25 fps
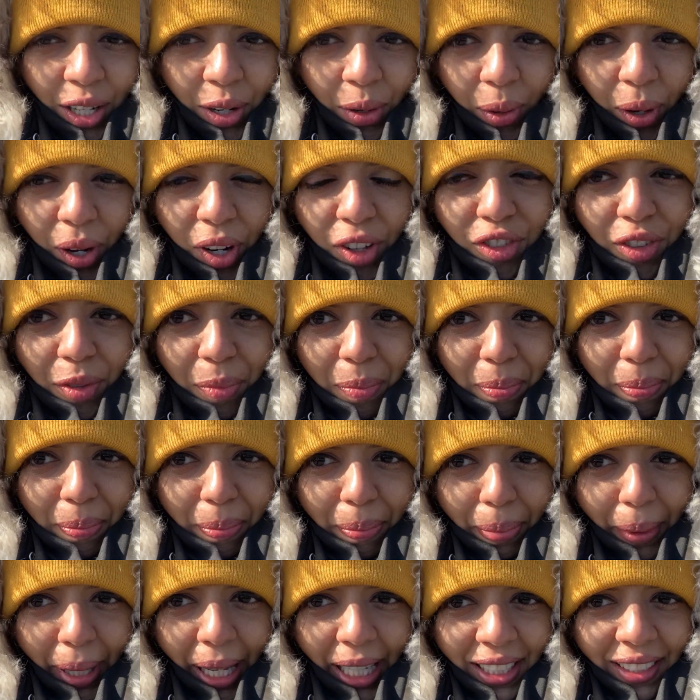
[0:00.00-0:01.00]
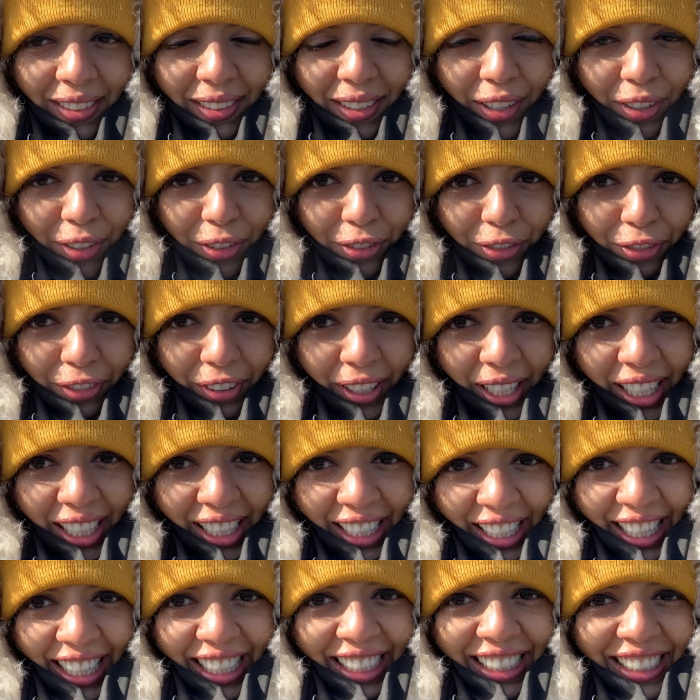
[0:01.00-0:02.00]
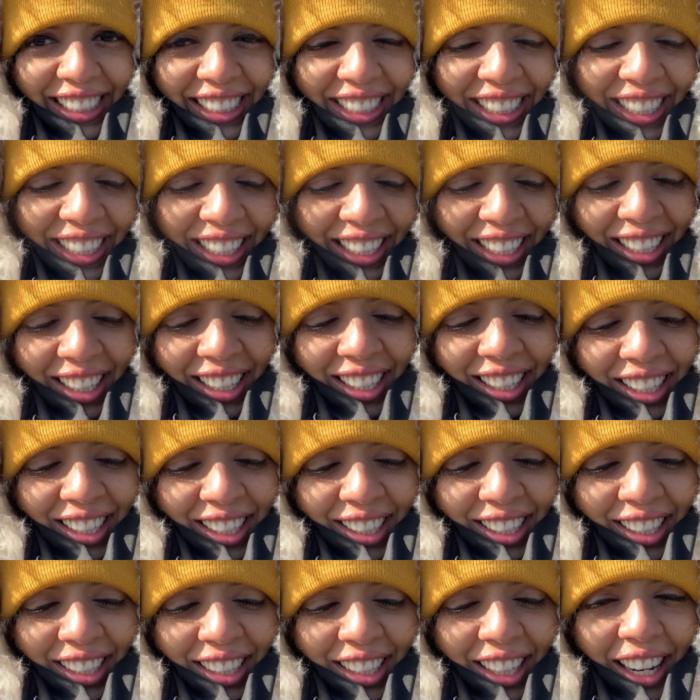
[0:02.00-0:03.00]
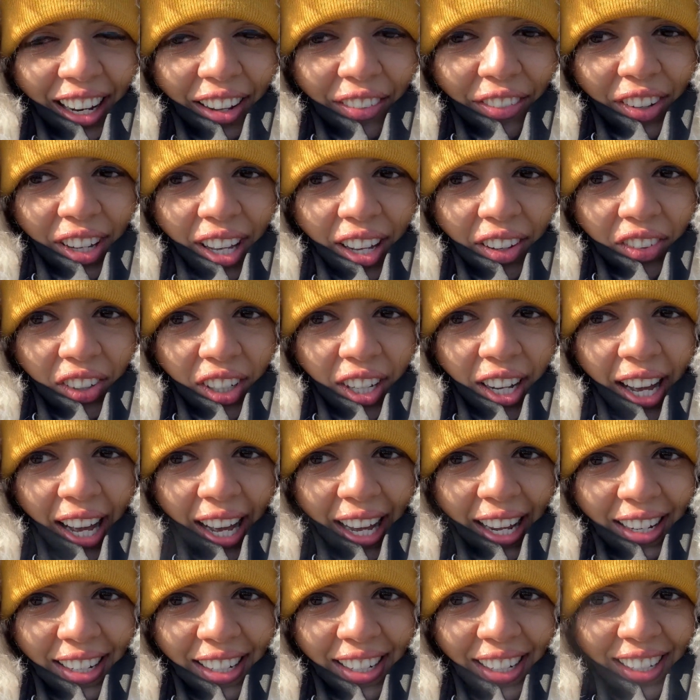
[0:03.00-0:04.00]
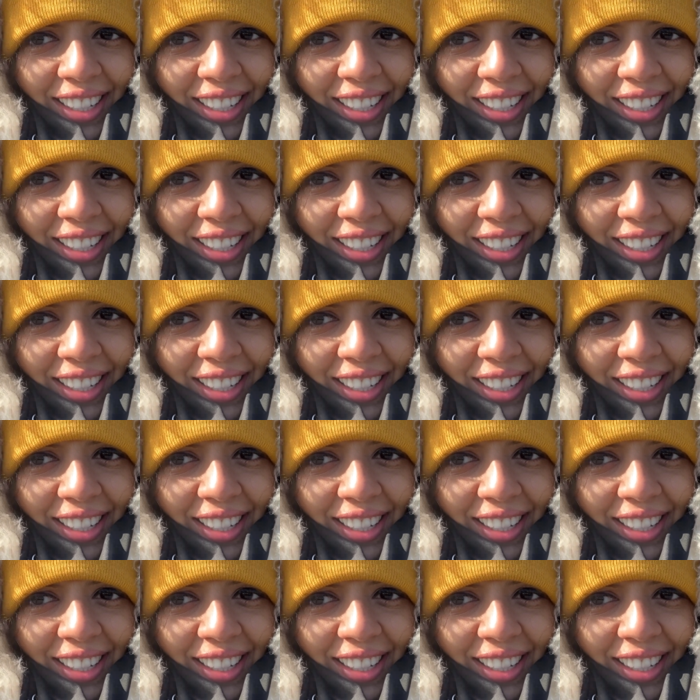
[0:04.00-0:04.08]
One of the best feelings that I've ever had.